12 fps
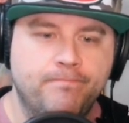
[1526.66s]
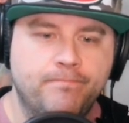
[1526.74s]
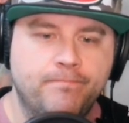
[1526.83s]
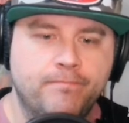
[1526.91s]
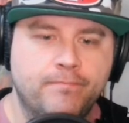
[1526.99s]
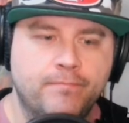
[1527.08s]

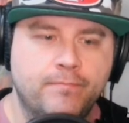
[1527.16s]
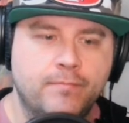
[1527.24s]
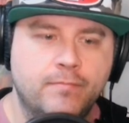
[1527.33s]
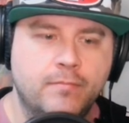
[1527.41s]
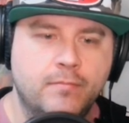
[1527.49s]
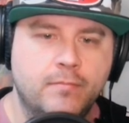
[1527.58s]

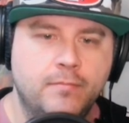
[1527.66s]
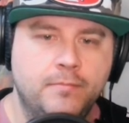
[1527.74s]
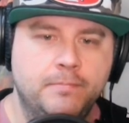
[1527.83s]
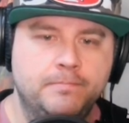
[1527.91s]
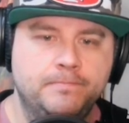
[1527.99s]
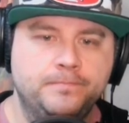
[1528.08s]

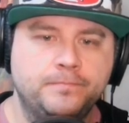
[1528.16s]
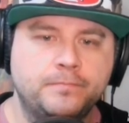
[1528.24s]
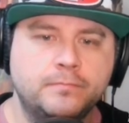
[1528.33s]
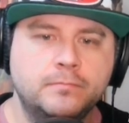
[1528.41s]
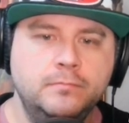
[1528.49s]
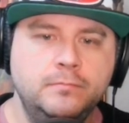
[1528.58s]

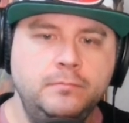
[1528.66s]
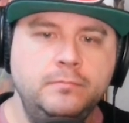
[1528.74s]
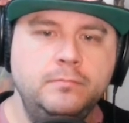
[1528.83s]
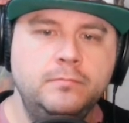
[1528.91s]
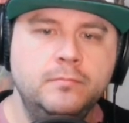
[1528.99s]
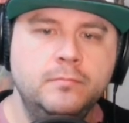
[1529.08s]

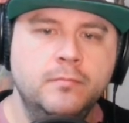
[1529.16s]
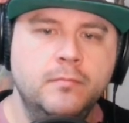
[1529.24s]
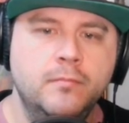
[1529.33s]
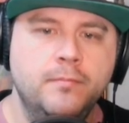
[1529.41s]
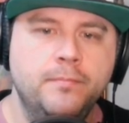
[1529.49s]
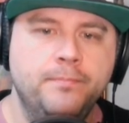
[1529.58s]

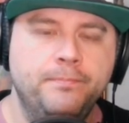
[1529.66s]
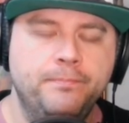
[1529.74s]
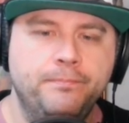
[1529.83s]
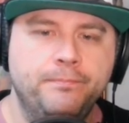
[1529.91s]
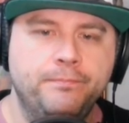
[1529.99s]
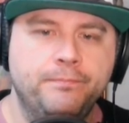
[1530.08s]

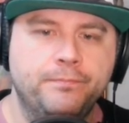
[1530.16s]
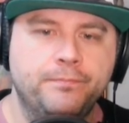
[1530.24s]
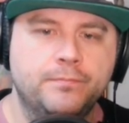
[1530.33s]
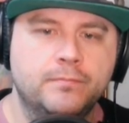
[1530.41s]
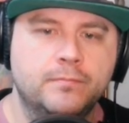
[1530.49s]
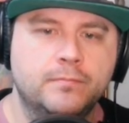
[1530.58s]

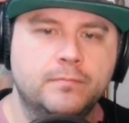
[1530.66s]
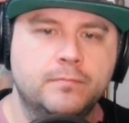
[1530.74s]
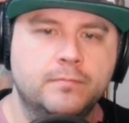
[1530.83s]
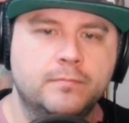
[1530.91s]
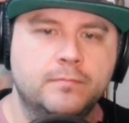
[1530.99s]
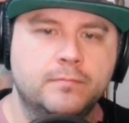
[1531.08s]

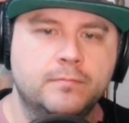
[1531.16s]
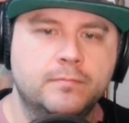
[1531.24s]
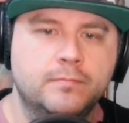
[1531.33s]
(not speaking)